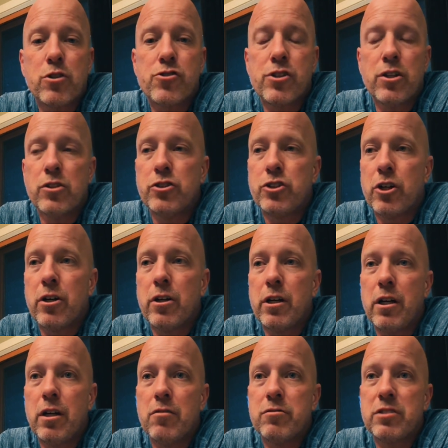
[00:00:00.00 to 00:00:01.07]
personal
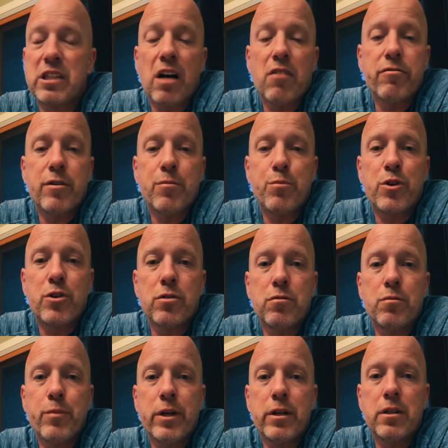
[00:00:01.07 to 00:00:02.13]
journey of
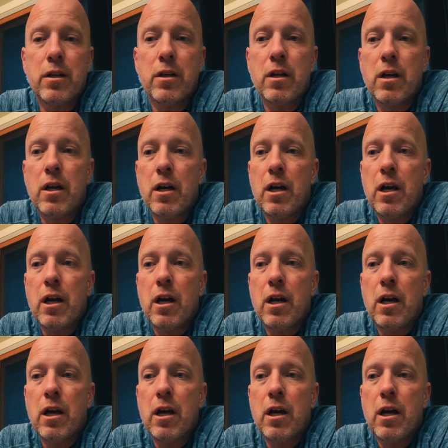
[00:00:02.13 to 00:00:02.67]
self-improvement